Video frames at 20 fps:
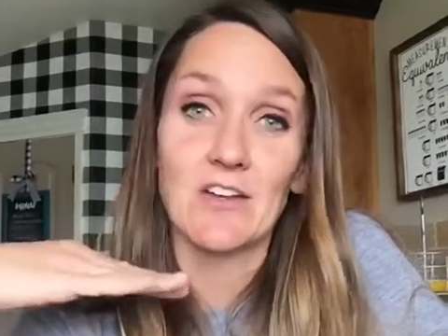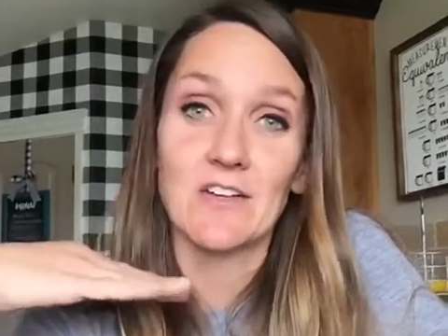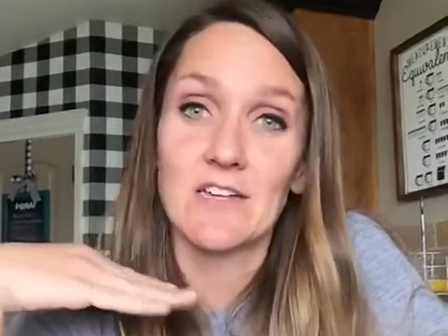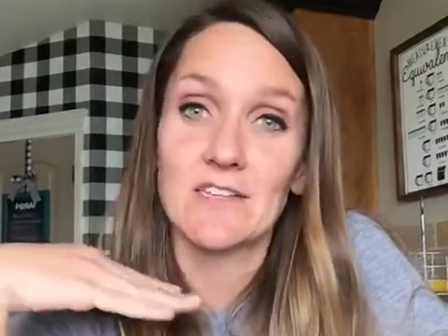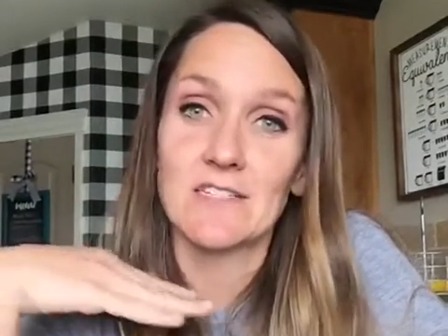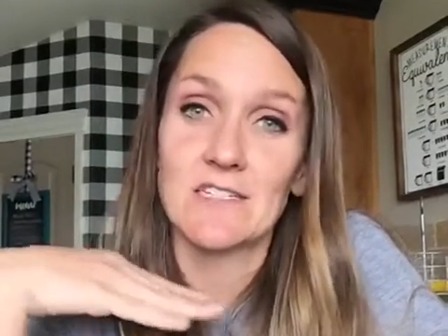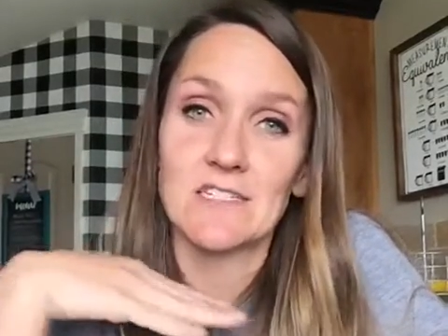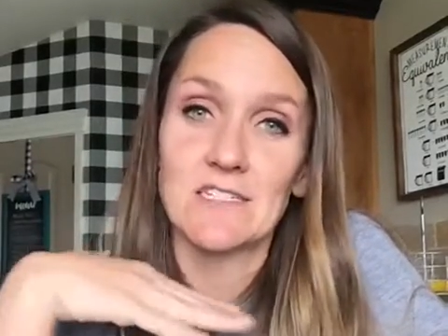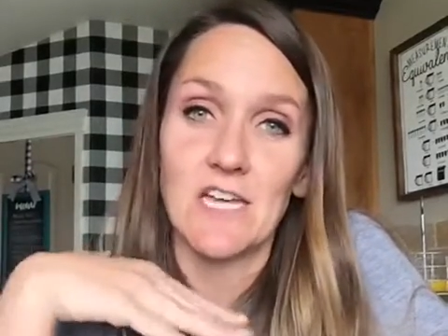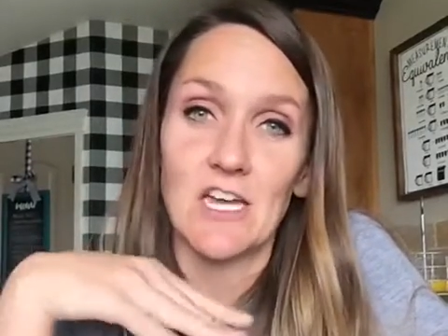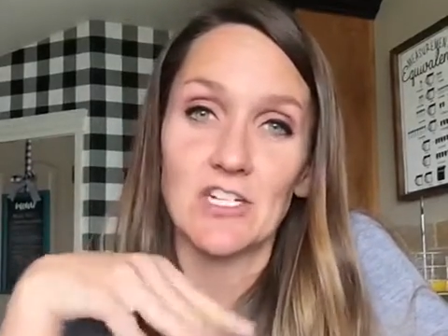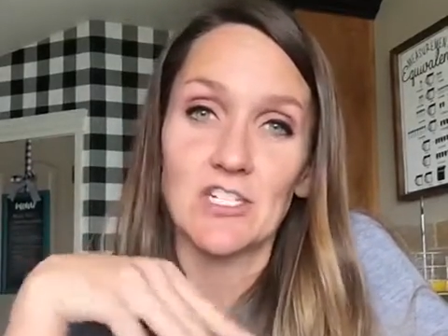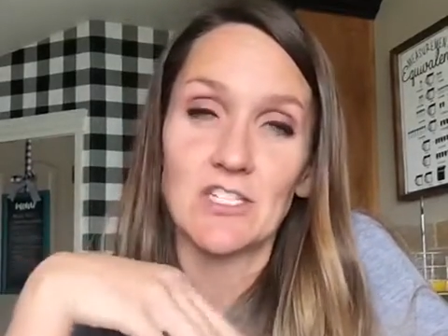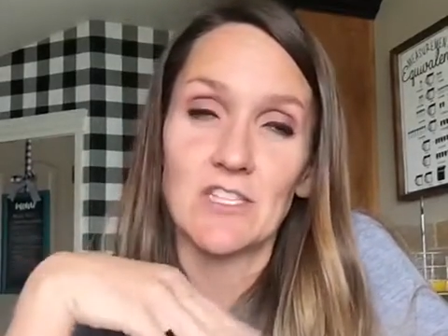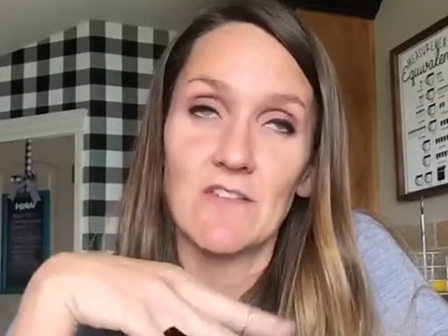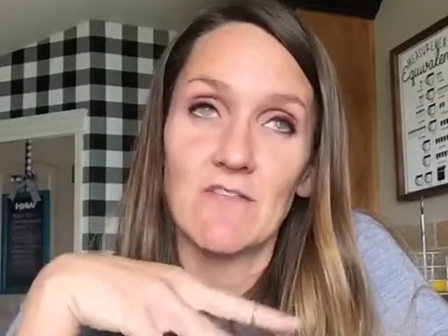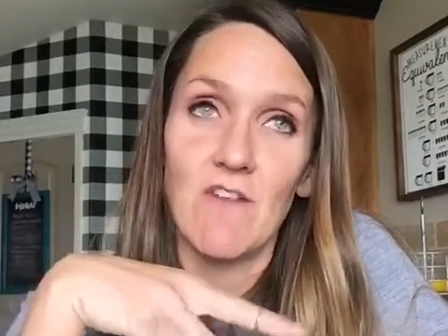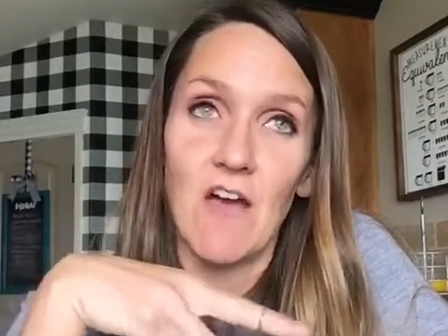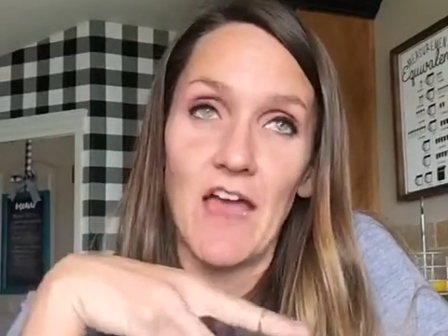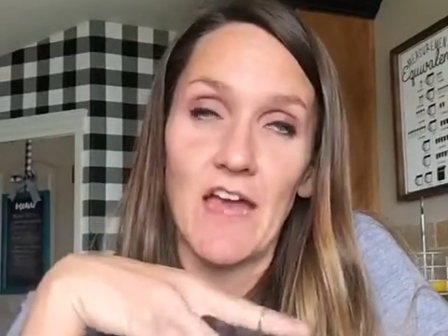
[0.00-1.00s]
doesn't touch
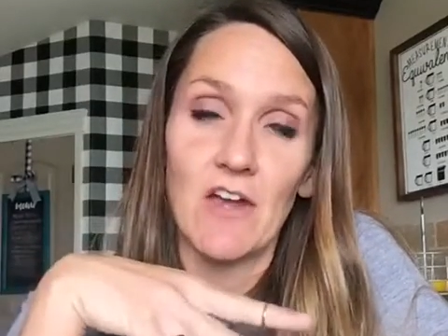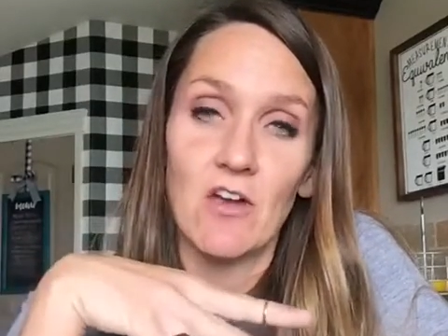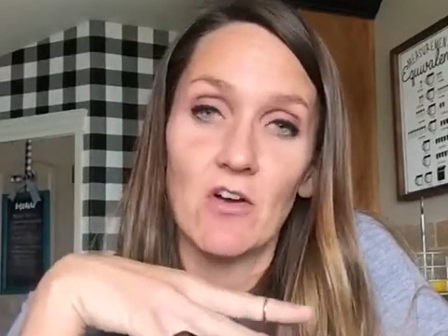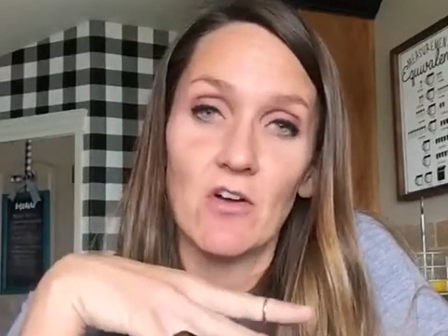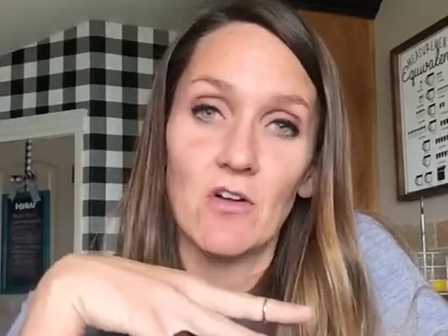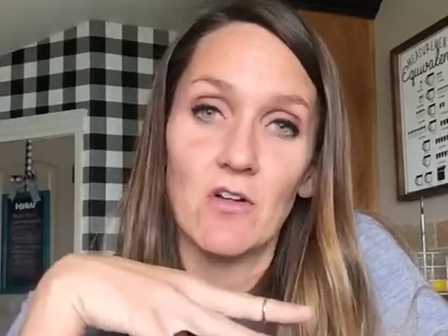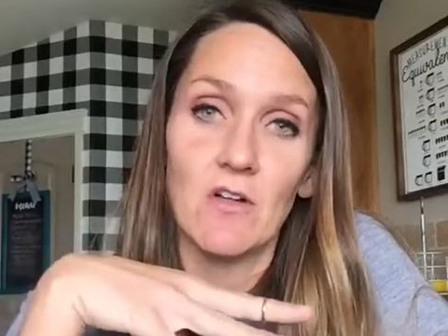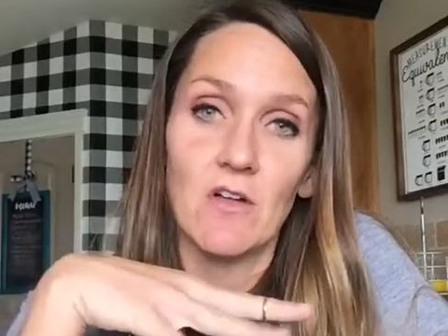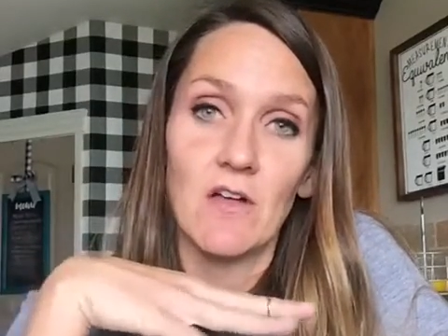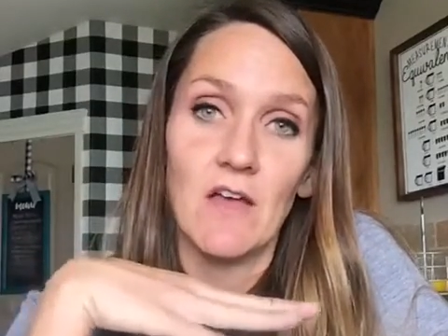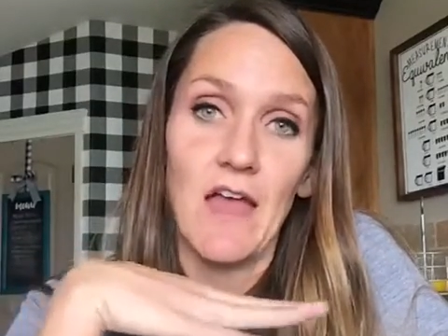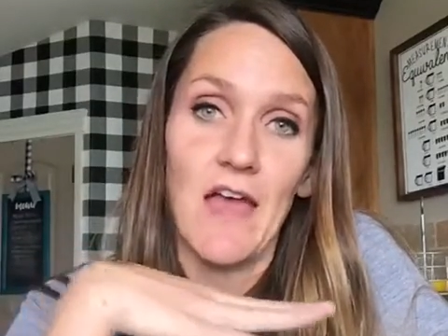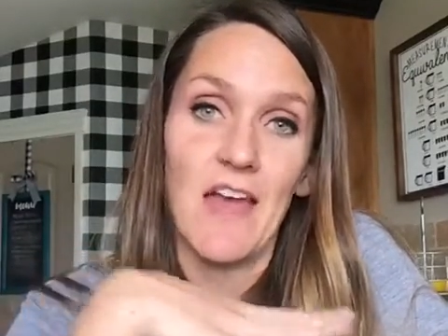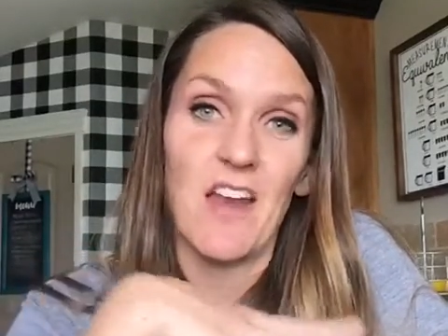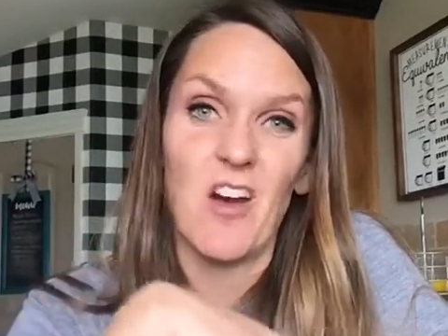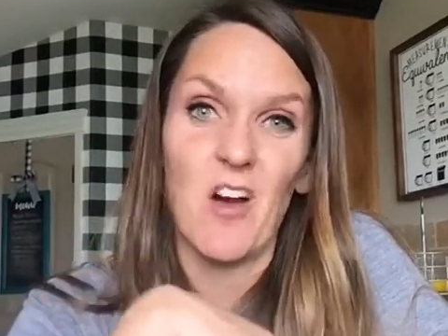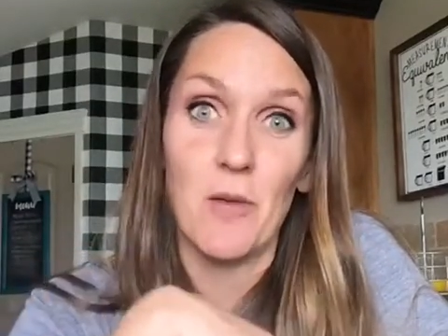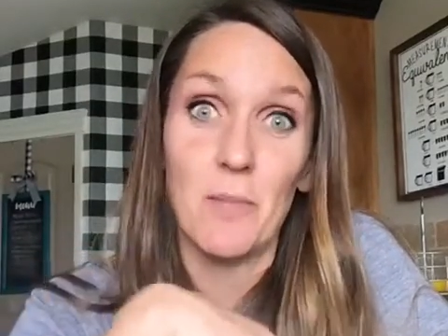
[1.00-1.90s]
the vinyl at all